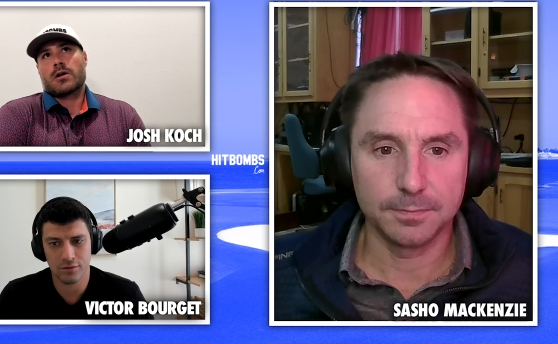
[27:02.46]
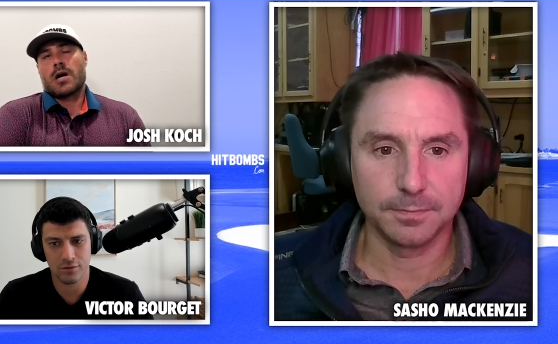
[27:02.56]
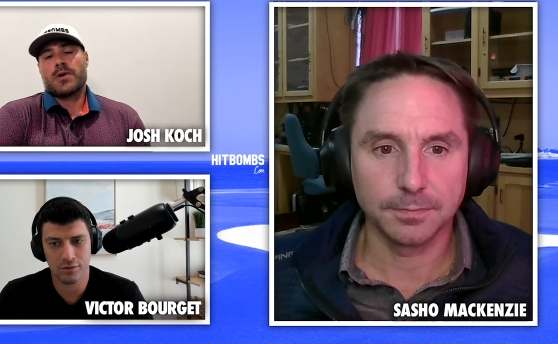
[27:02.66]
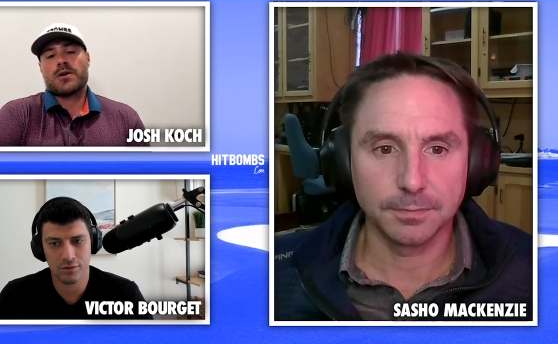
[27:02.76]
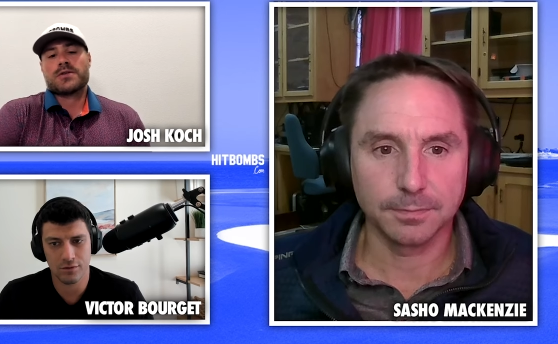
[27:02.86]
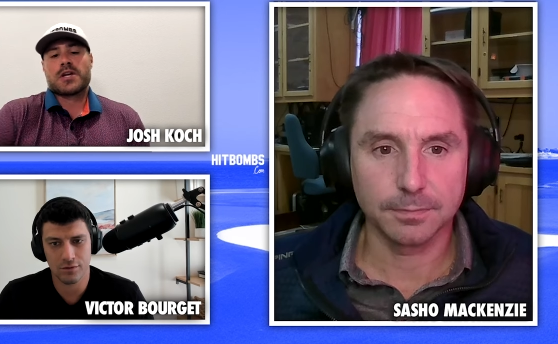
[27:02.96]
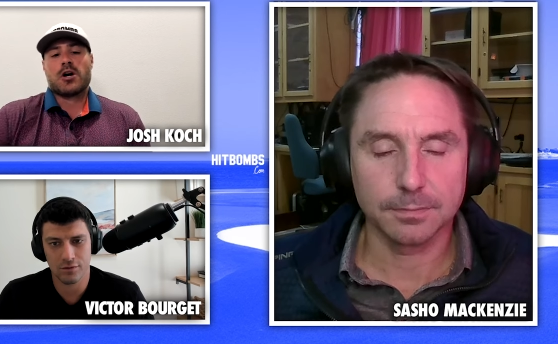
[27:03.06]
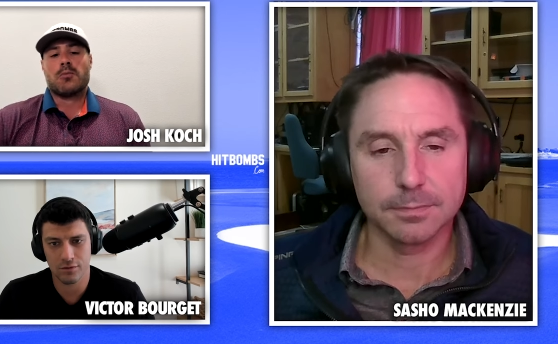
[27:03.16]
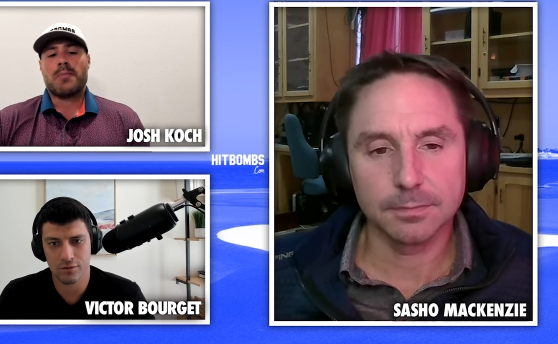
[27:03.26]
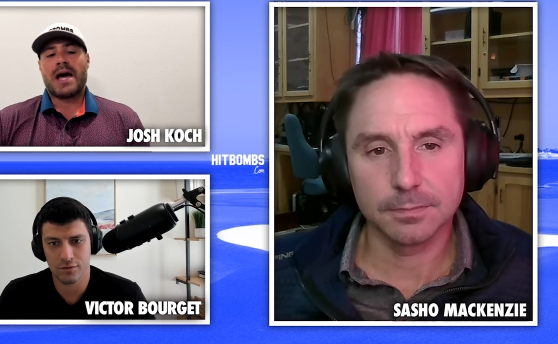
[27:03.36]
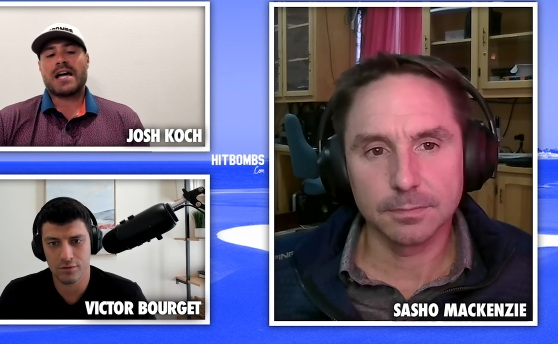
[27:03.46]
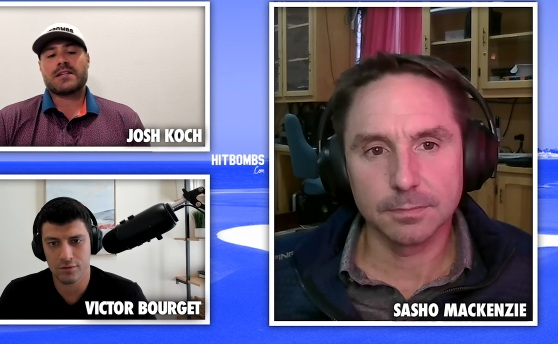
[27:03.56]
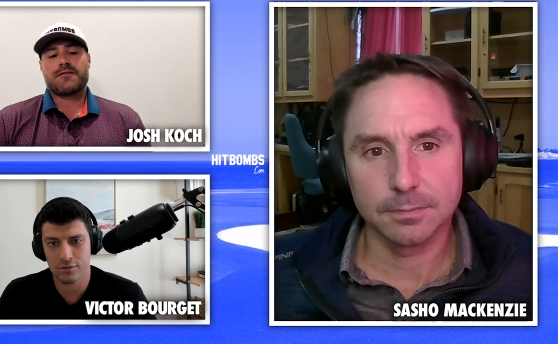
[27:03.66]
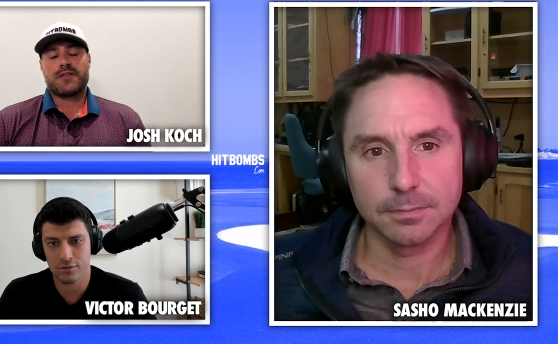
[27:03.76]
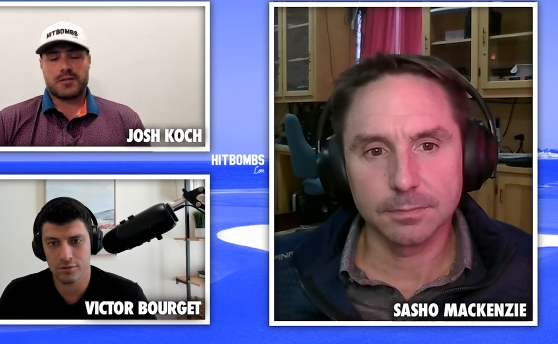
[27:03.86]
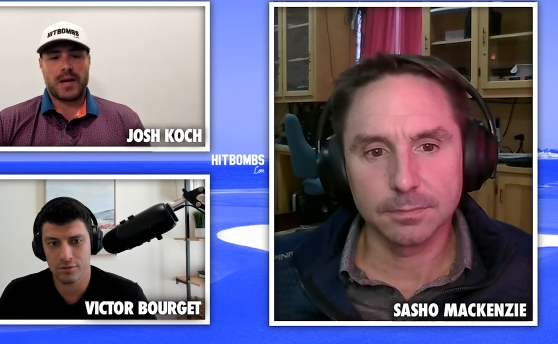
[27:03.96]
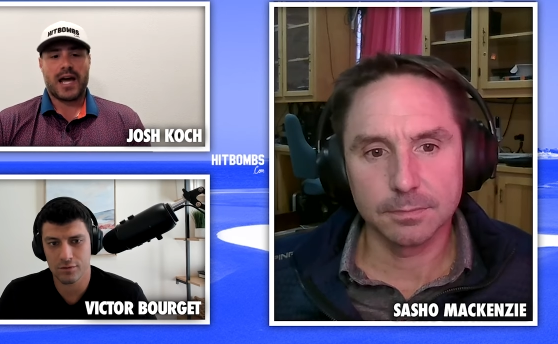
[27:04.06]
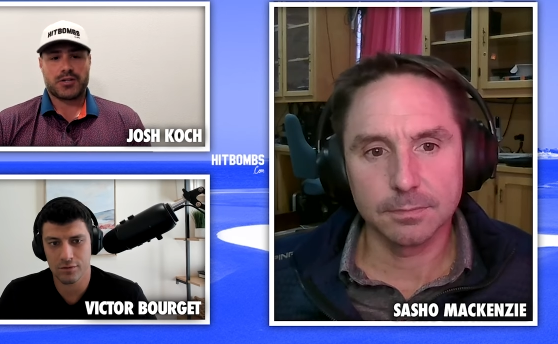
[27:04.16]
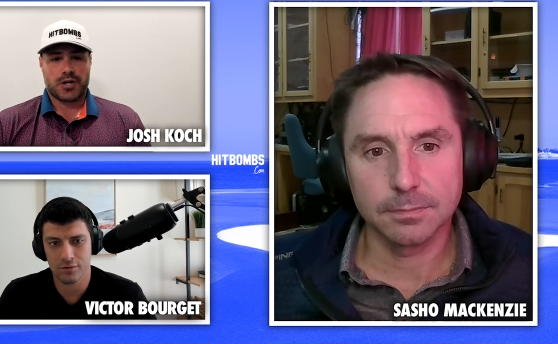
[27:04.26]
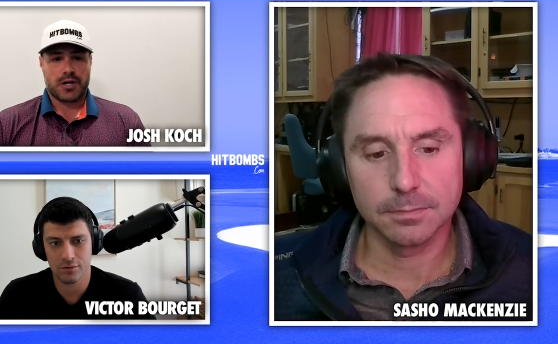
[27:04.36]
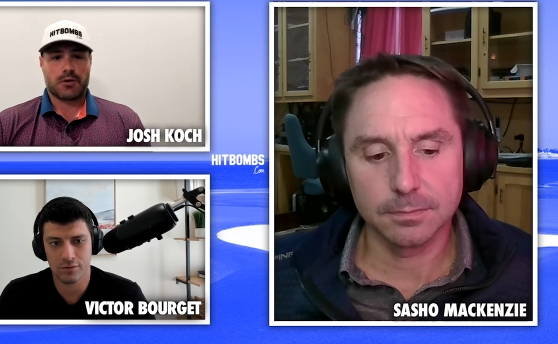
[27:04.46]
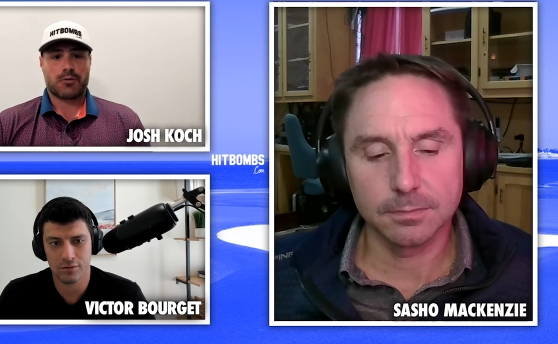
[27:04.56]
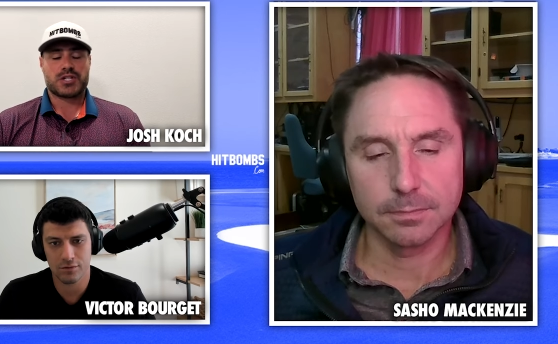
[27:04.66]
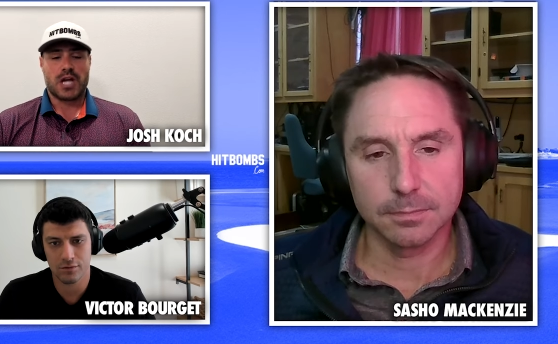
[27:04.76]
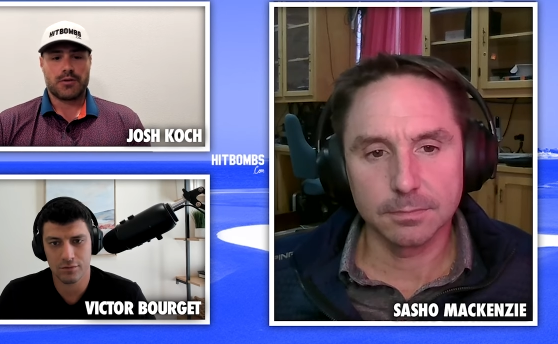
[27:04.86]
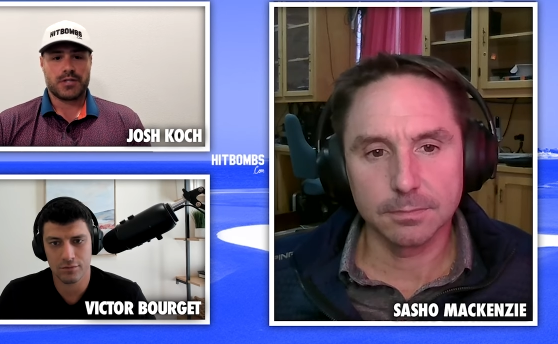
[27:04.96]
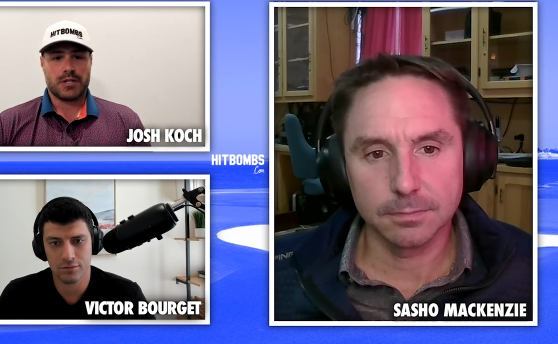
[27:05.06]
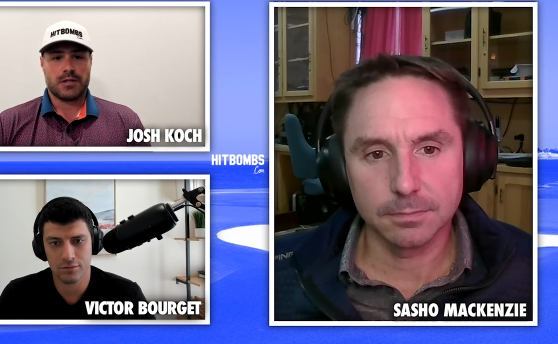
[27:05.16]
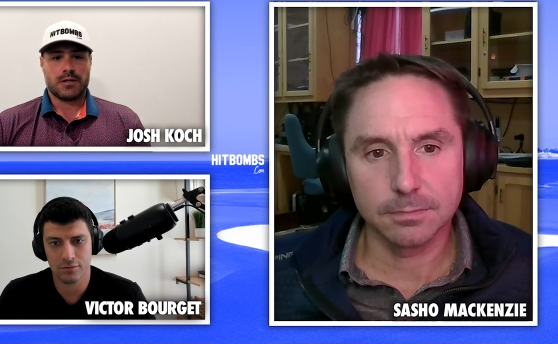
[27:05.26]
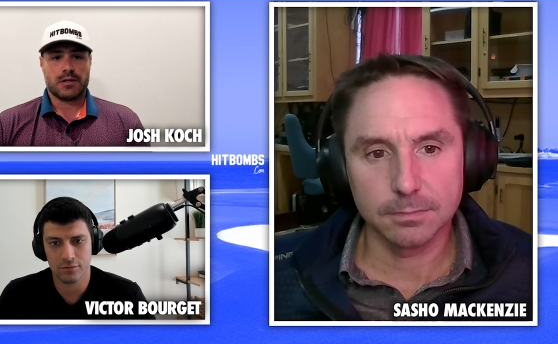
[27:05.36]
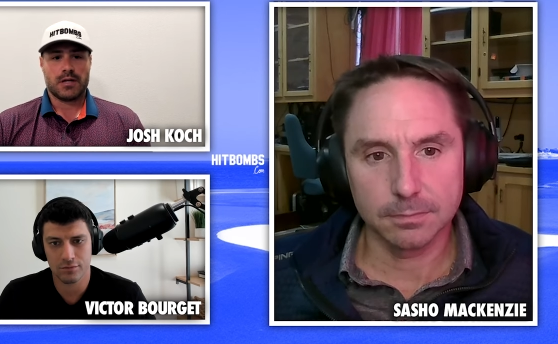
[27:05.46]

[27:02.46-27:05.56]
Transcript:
Speaker 1: a couple years ago, Matt Fitzpatrick reached out to you,